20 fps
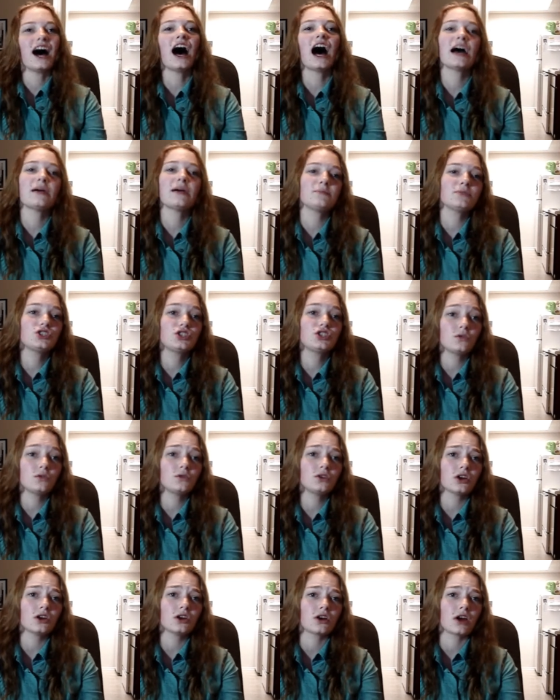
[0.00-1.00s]
I'm a
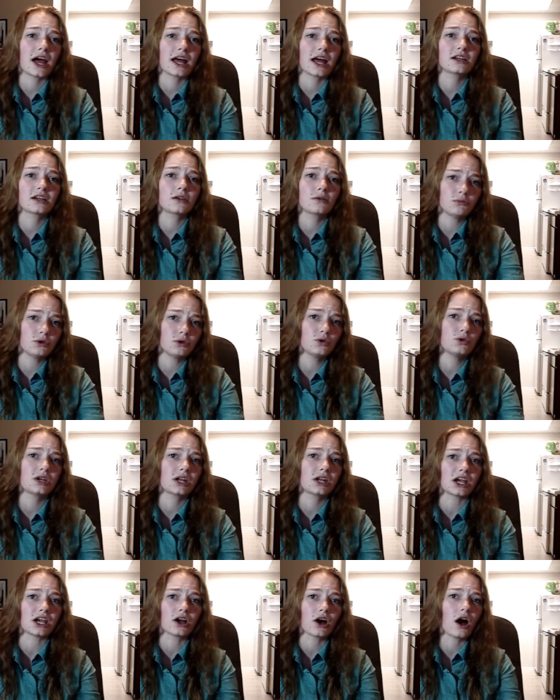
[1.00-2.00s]
junior at a
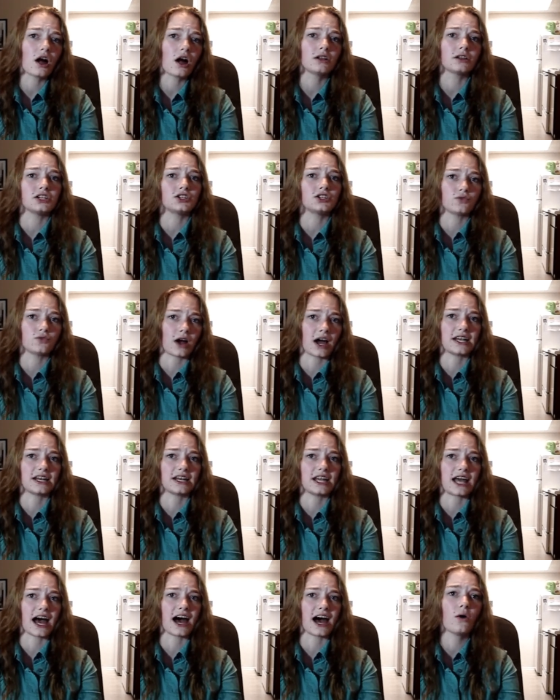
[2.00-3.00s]
community college right
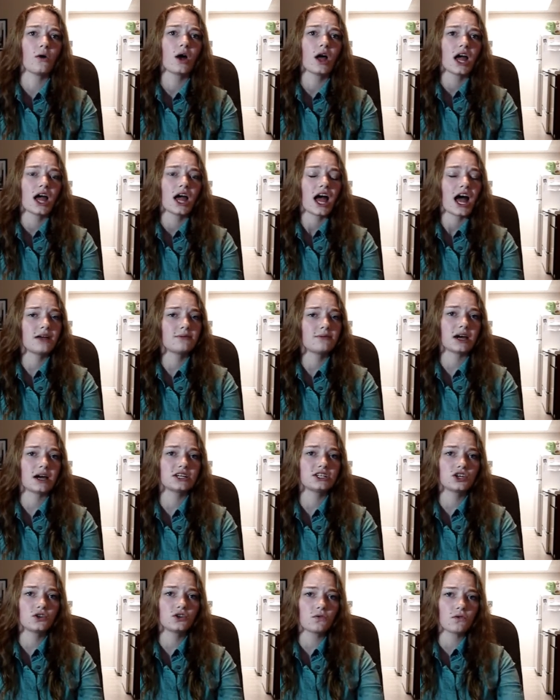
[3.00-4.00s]
now, and
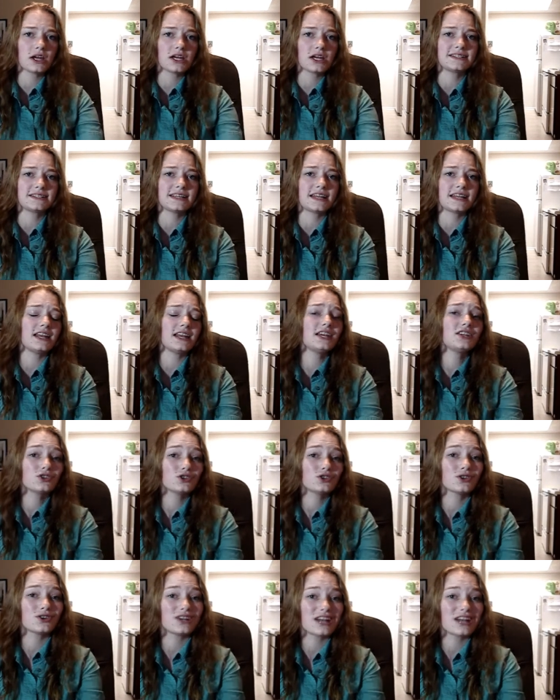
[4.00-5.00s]
my degree is in
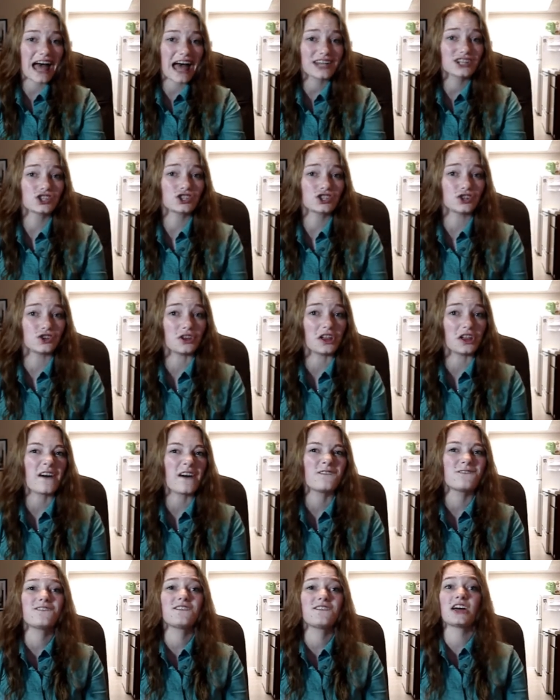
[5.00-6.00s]
international
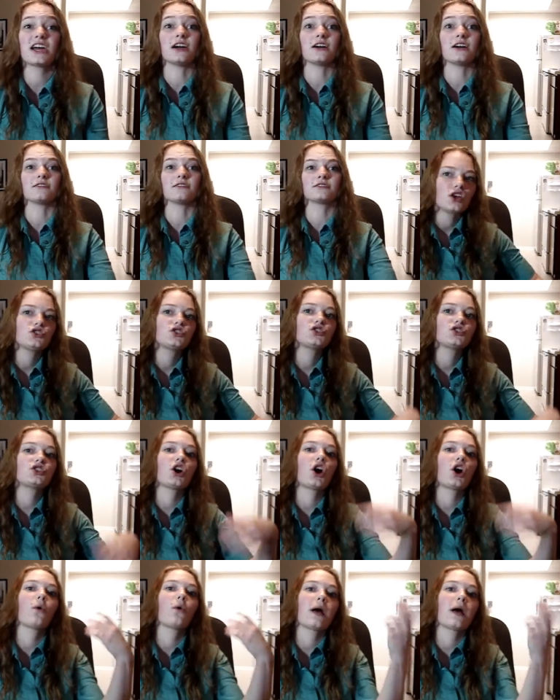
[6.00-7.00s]
affairs.
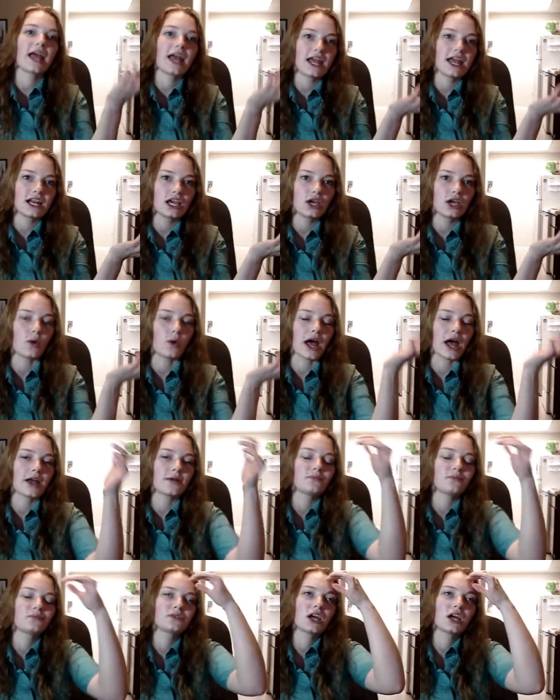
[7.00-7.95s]
So anyway,